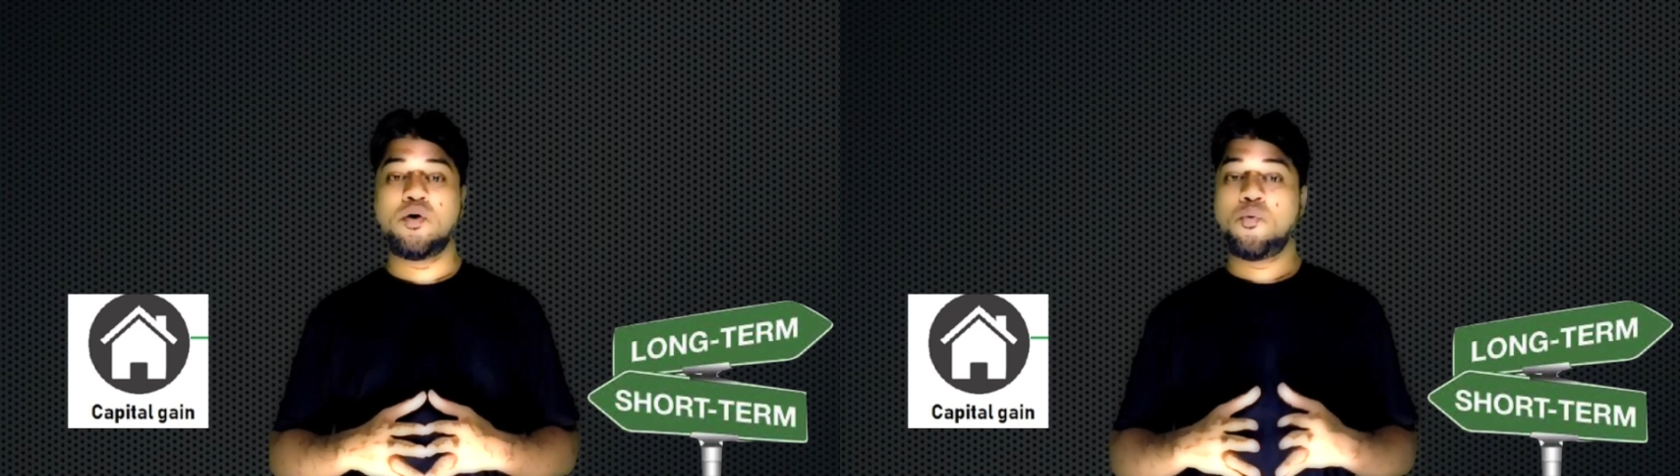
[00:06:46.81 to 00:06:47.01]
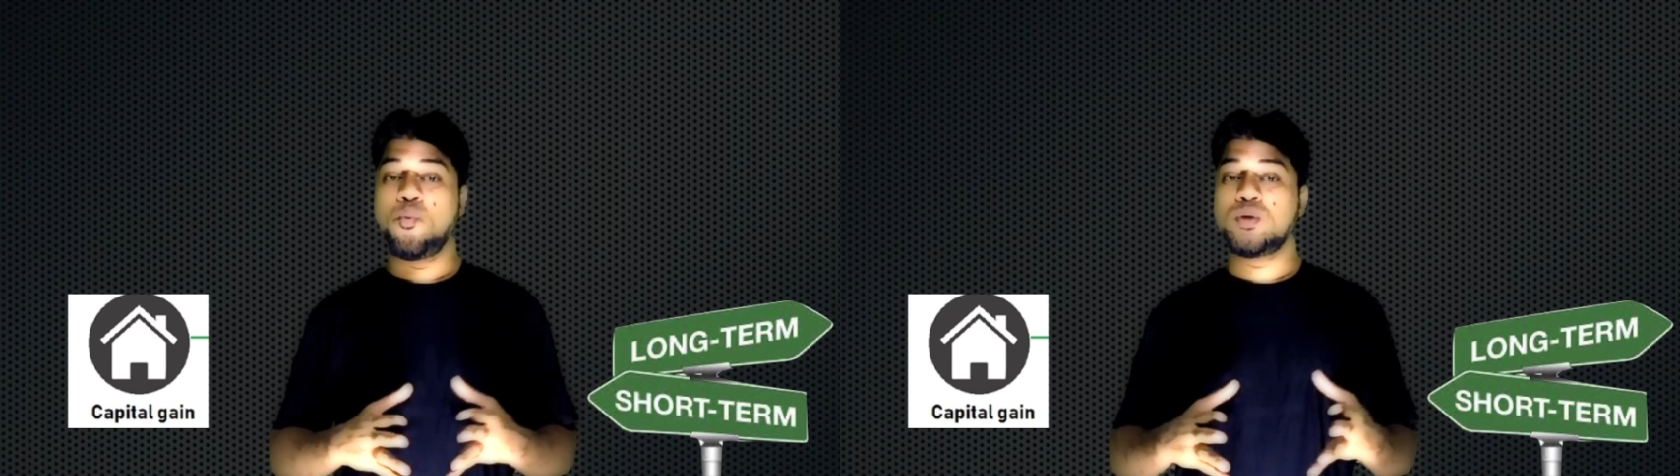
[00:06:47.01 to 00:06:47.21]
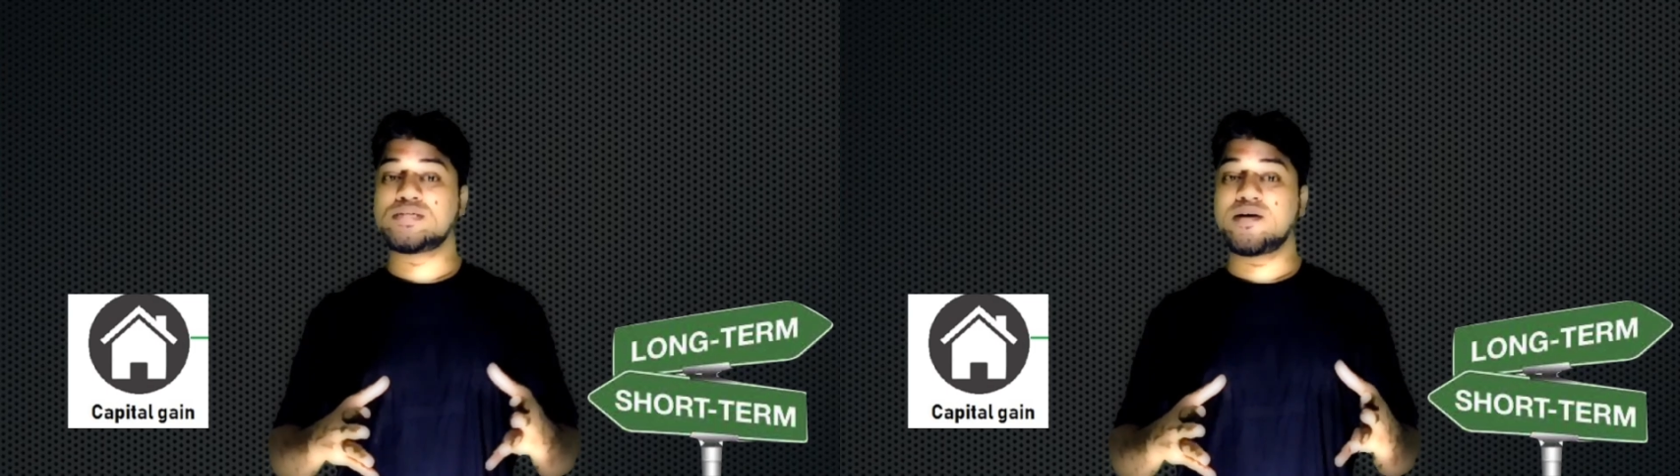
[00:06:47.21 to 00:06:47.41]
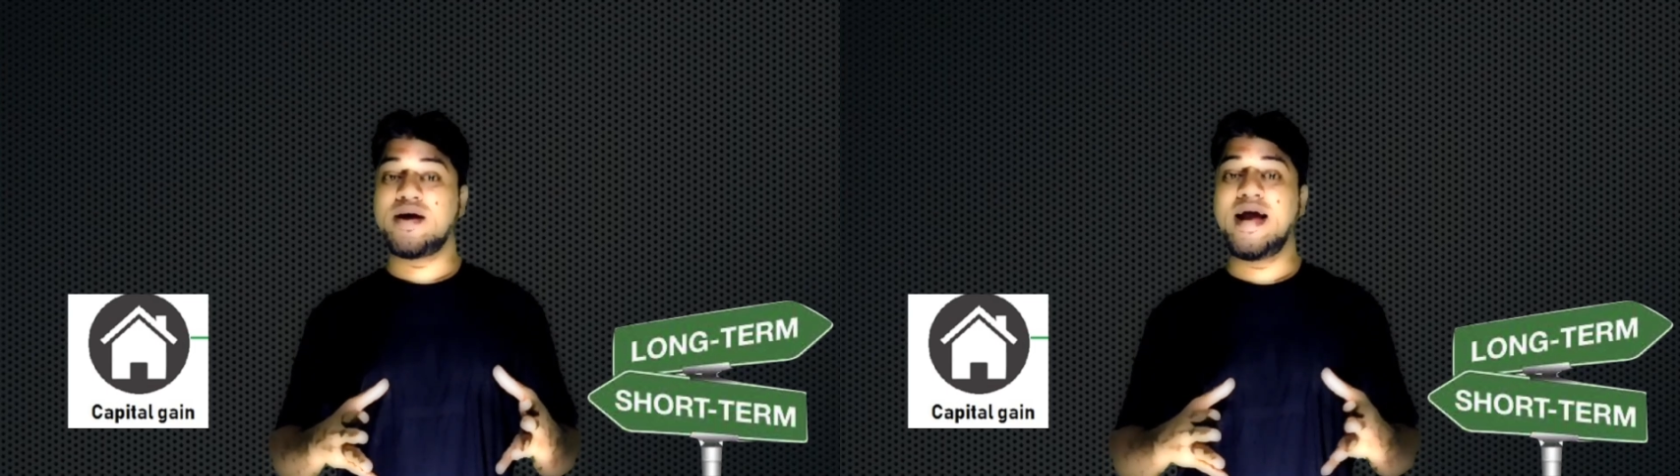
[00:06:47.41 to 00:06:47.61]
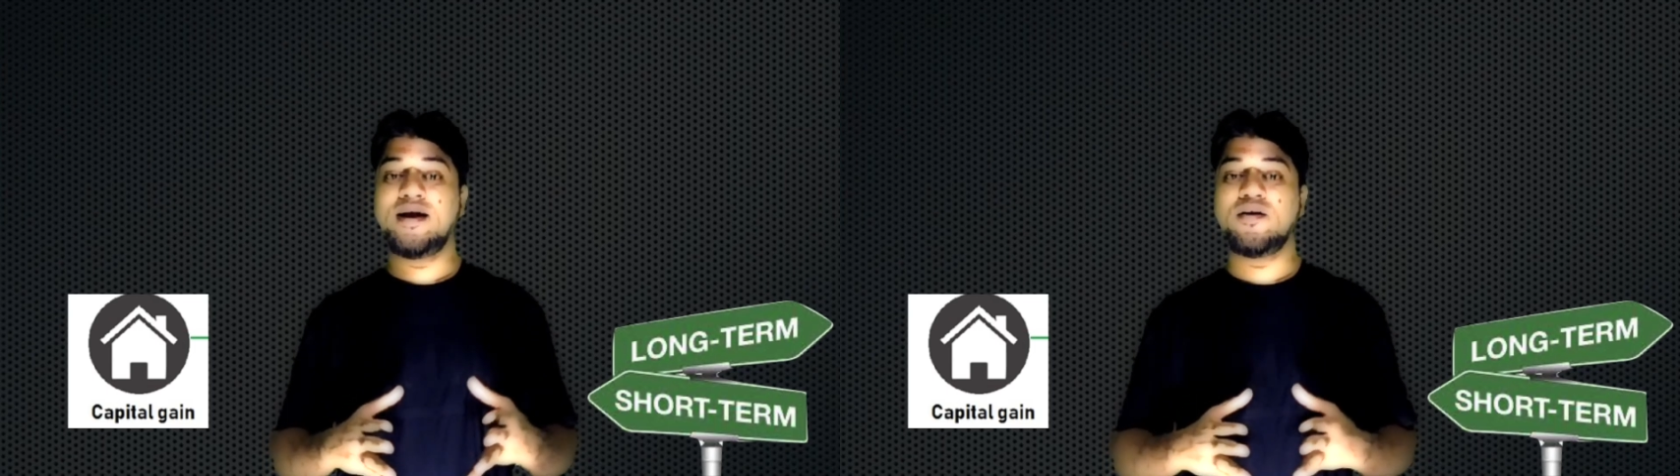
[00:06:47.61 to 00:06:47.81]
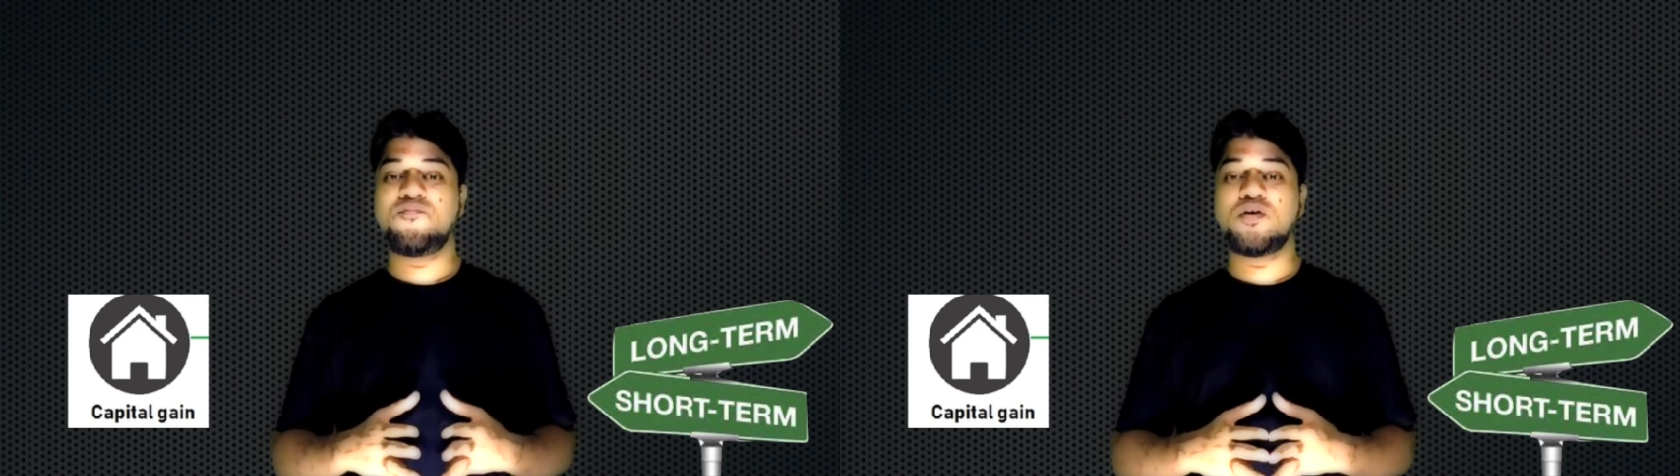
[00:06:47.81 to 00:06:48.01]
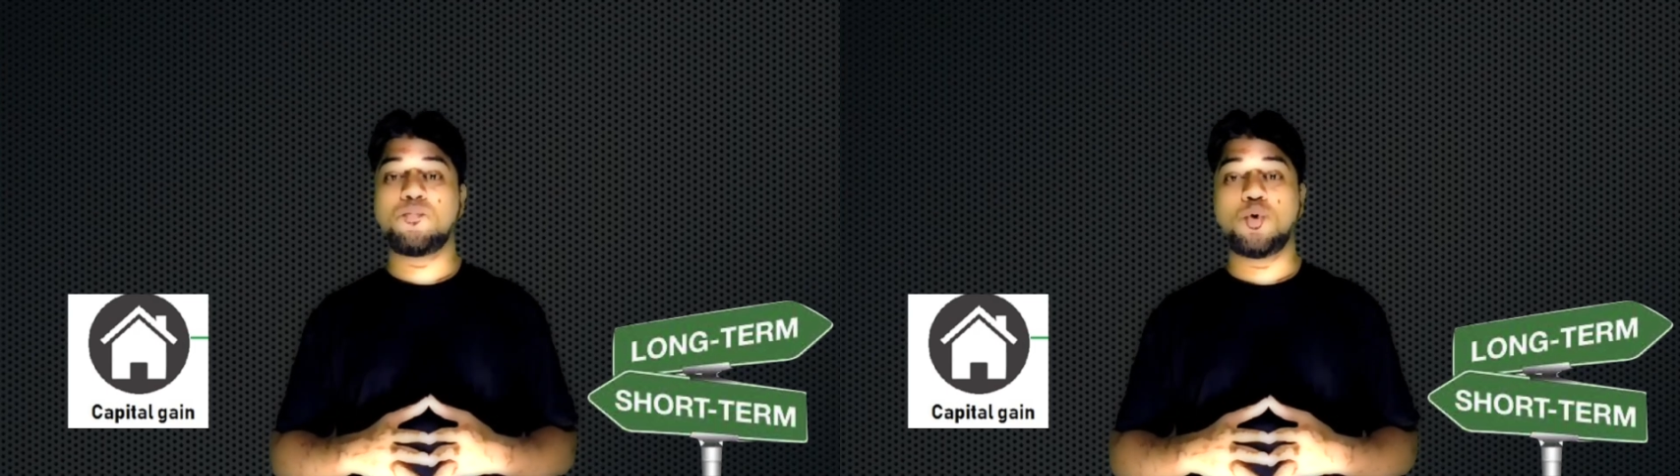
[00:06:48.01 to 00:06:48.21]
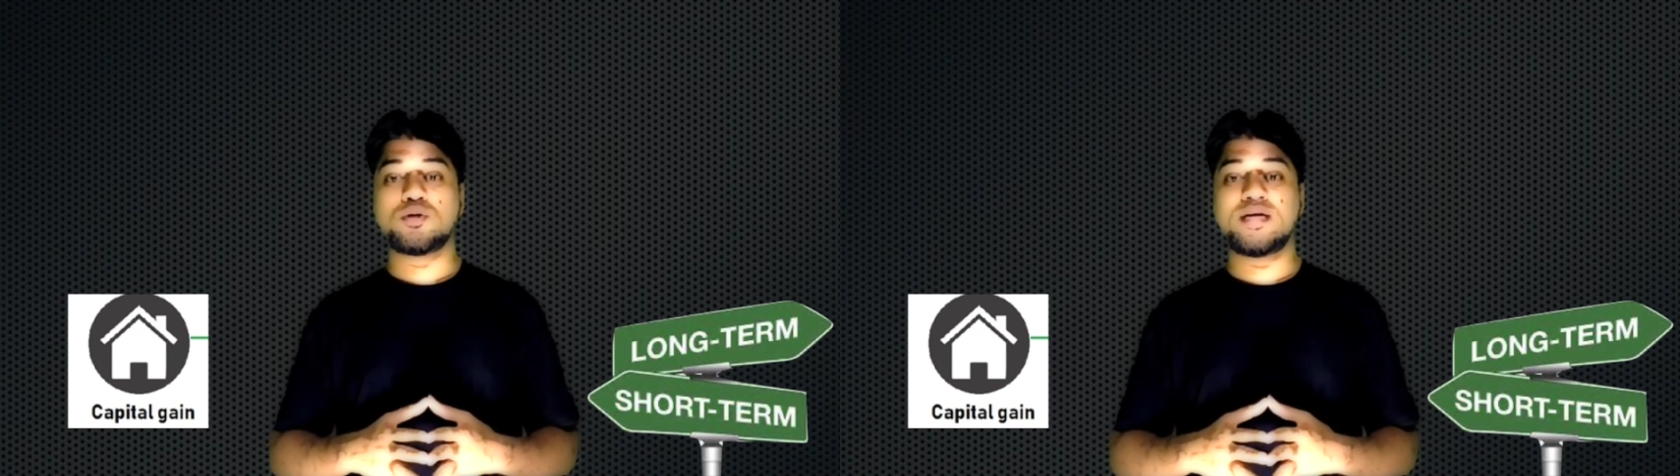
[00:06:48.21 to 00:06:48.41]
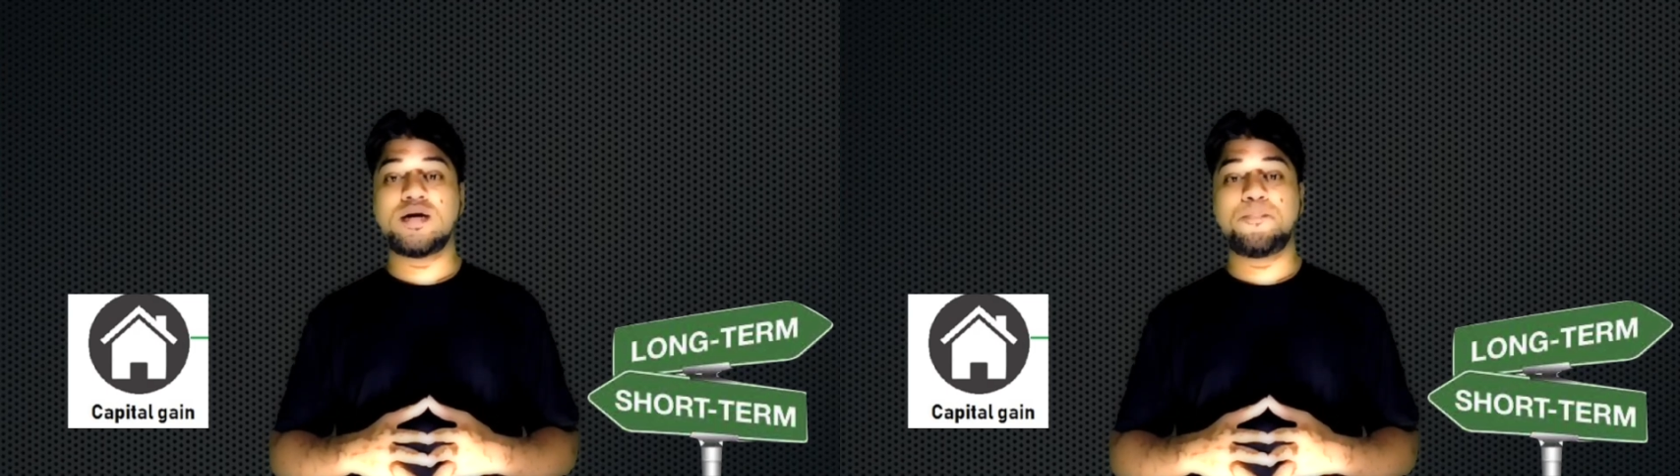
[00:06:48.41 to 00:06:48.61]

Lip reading: which are held up for more than a